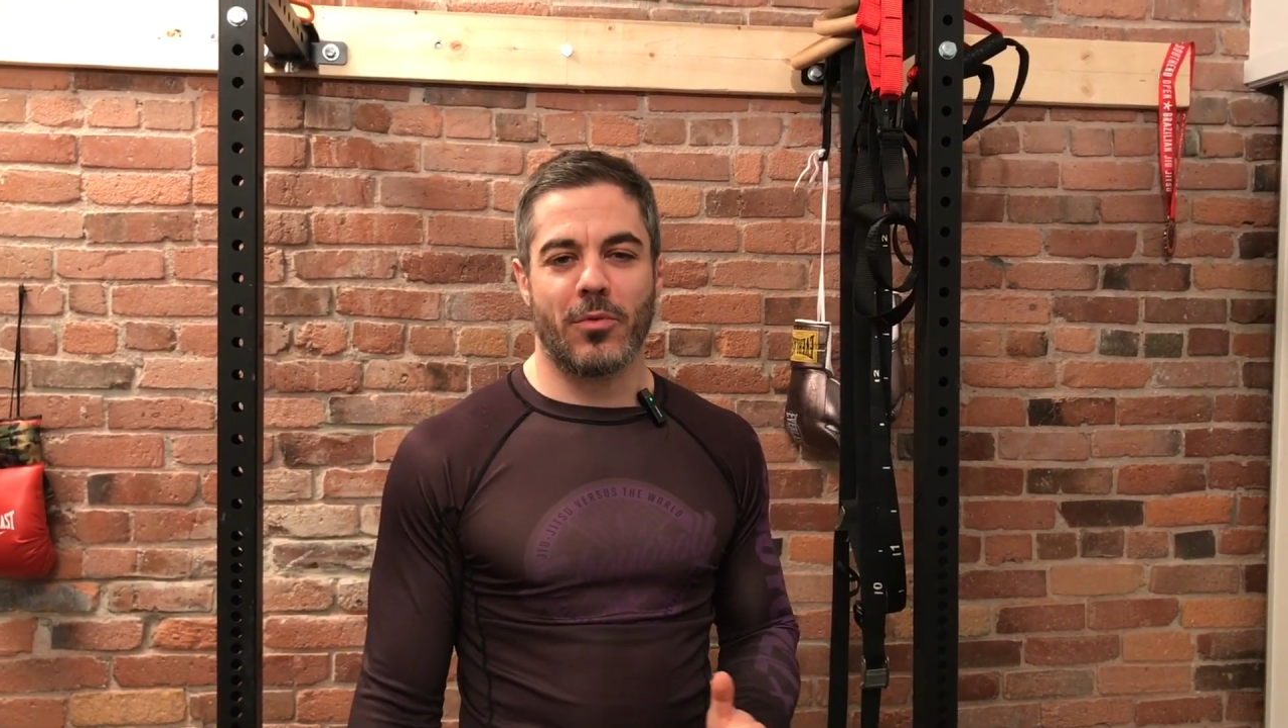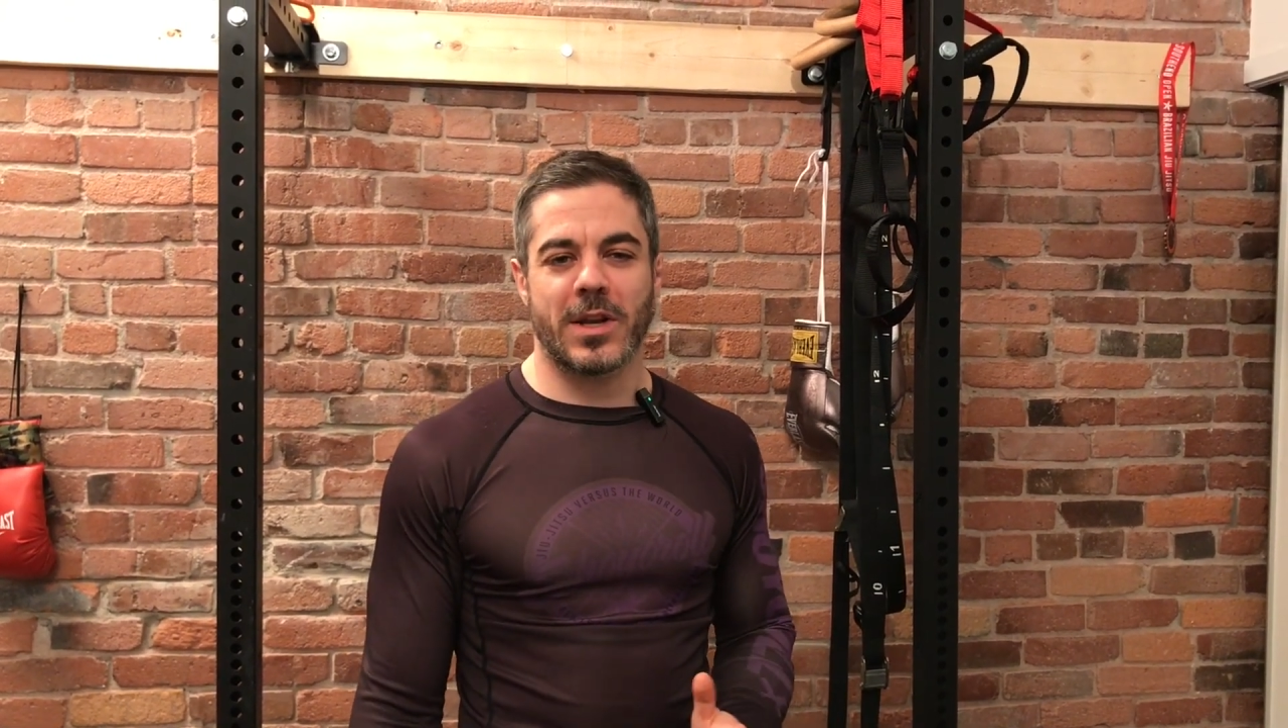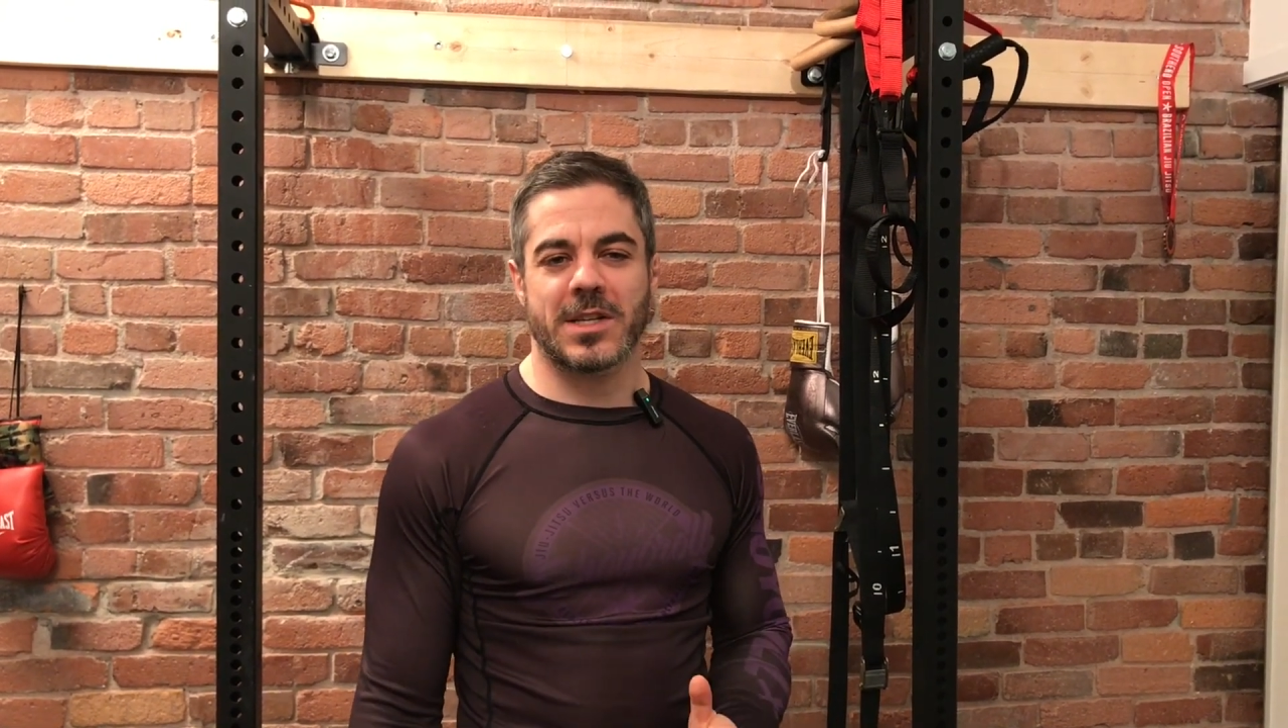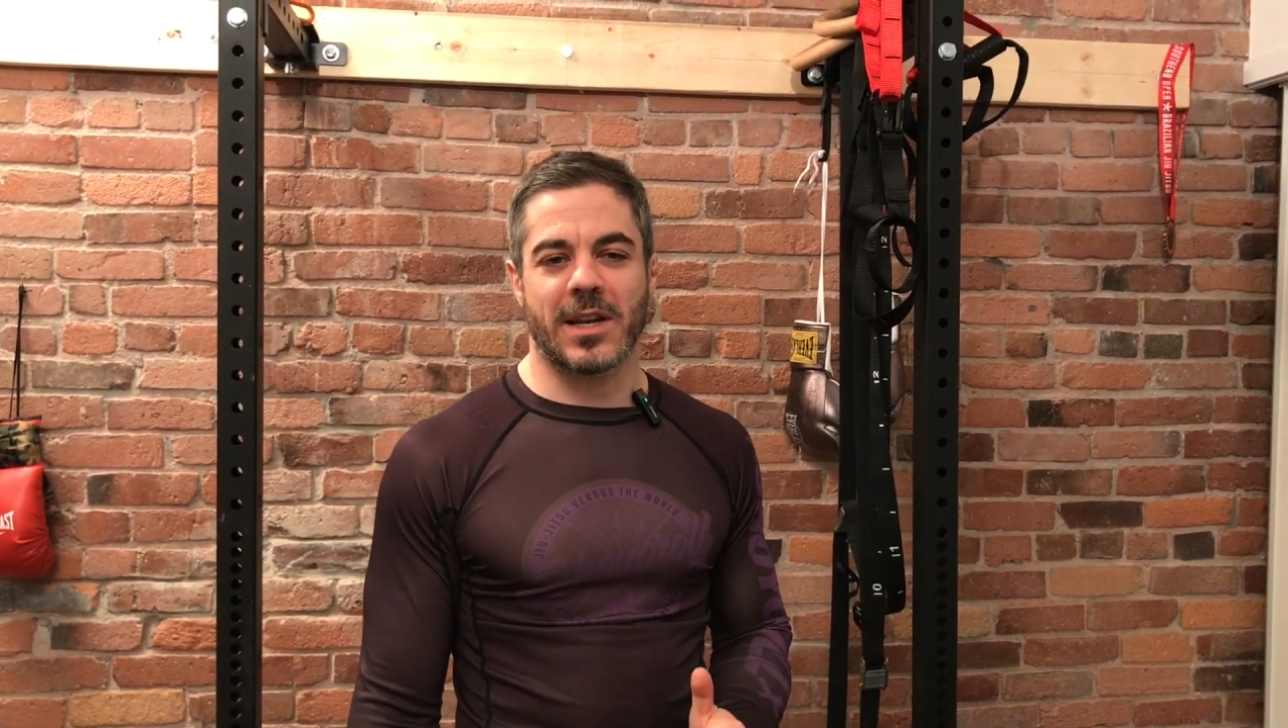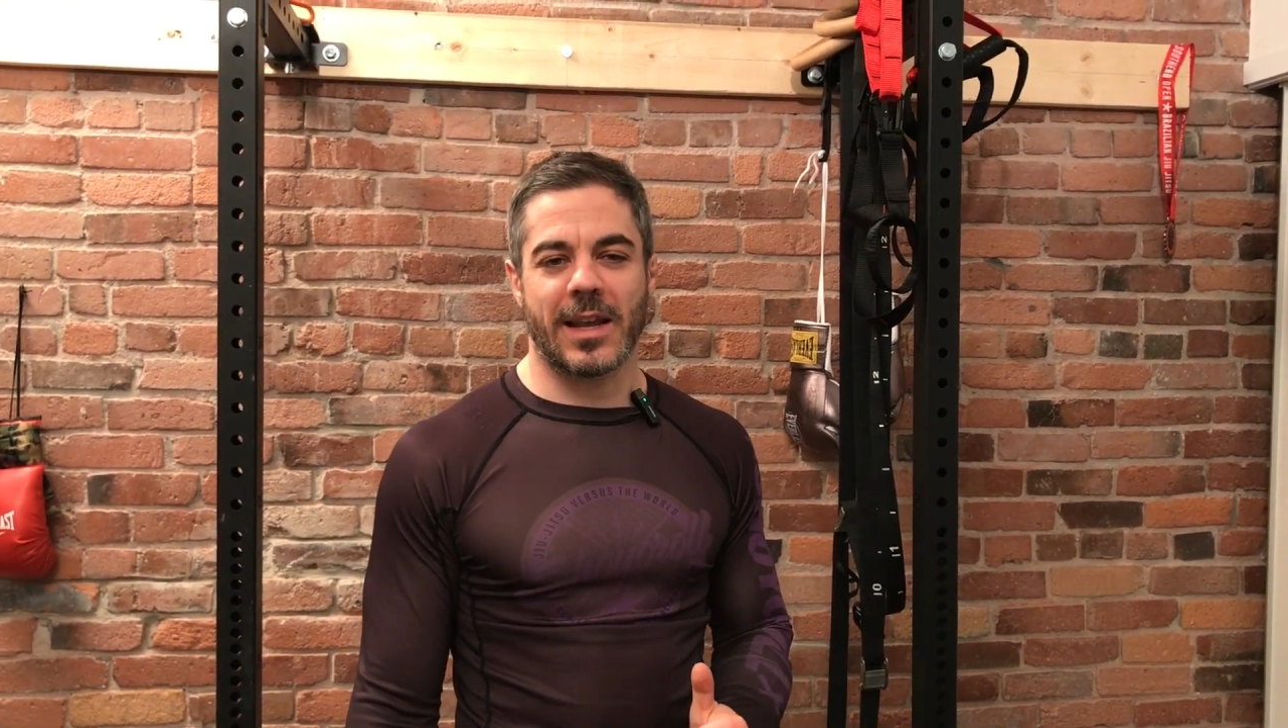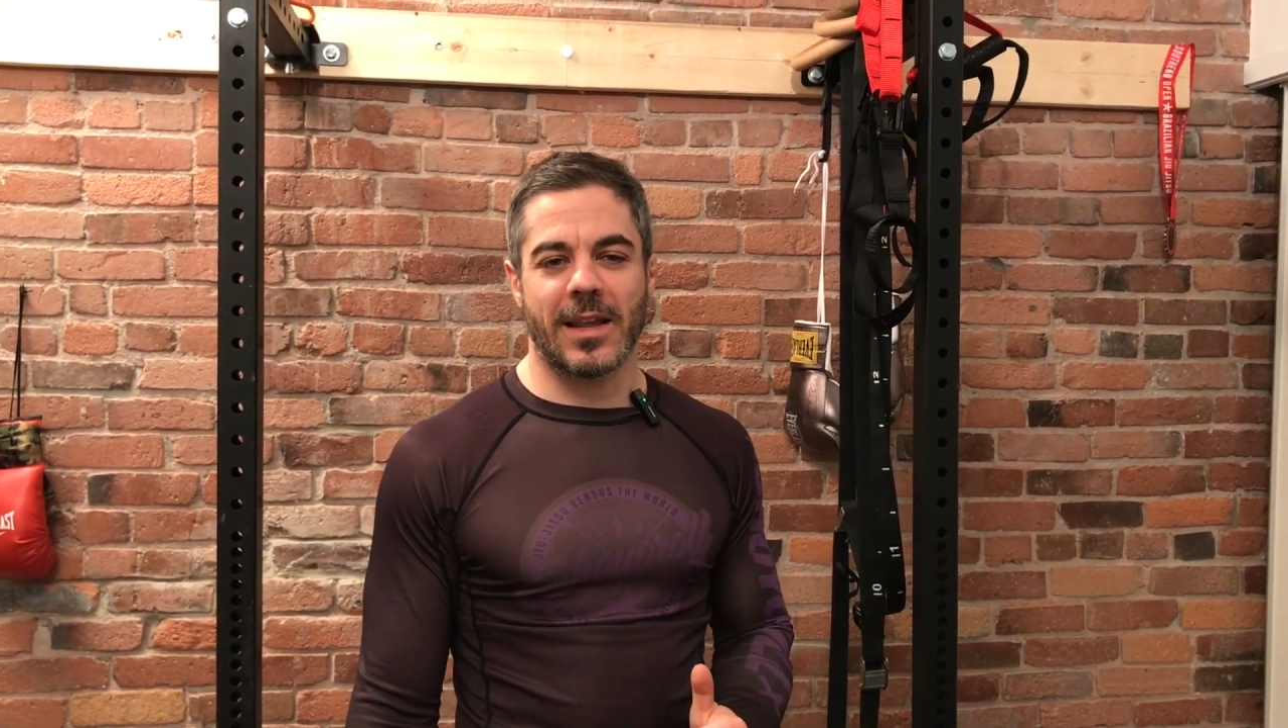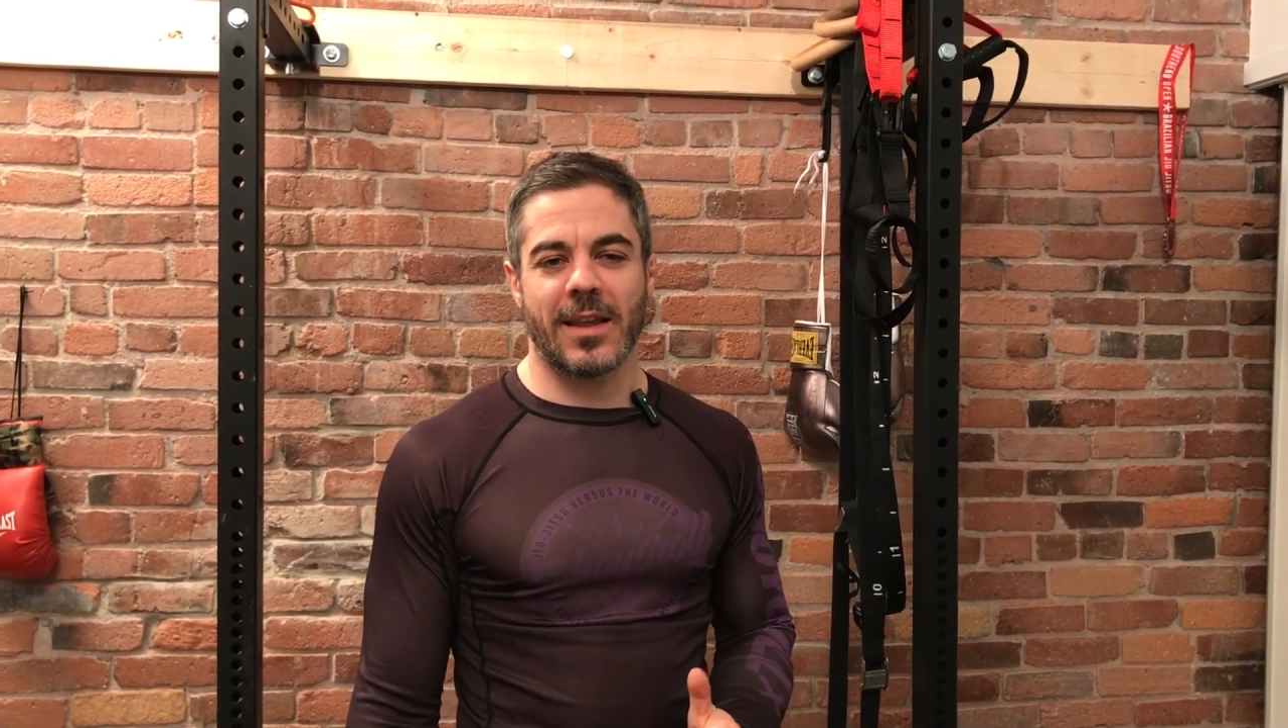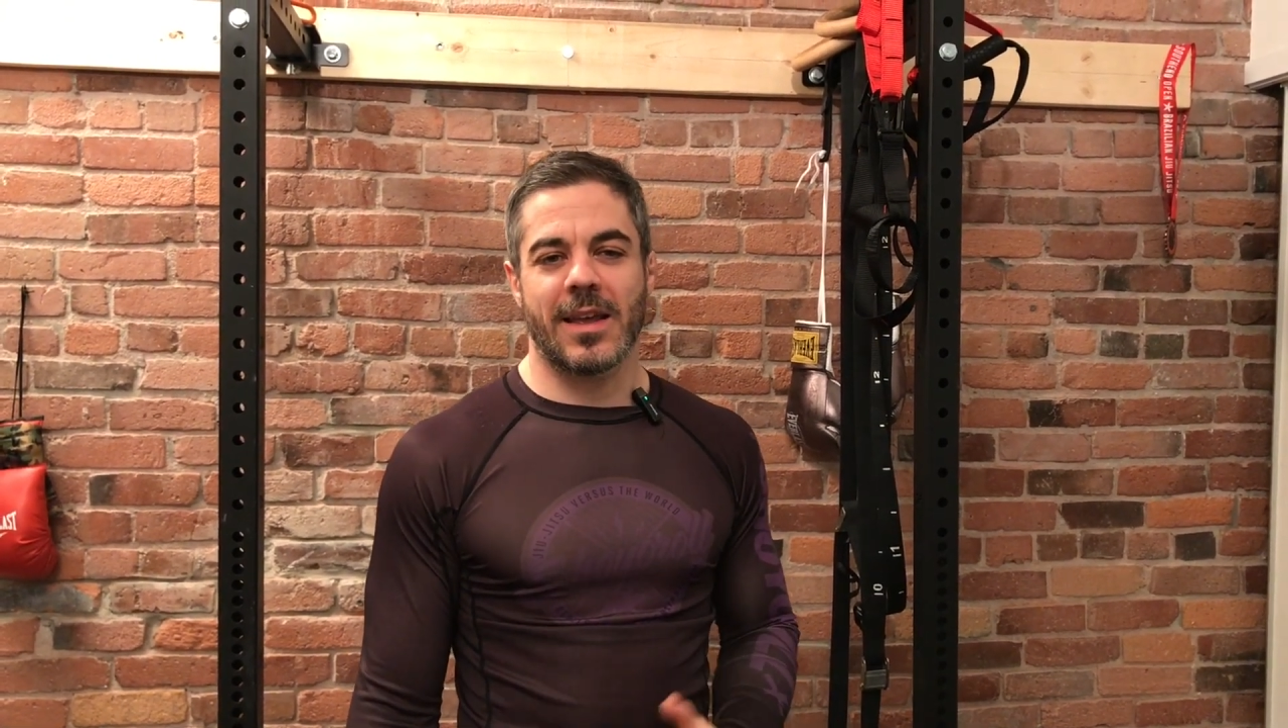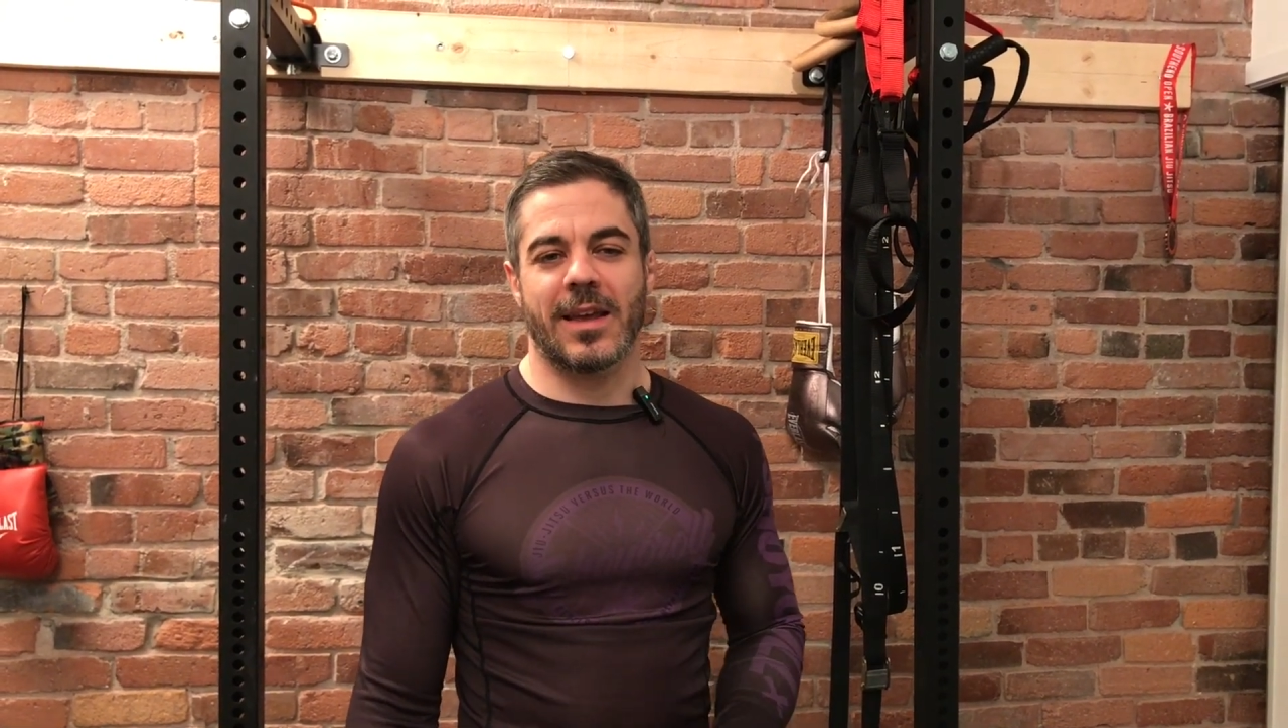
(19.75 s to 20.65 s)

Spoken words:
recently,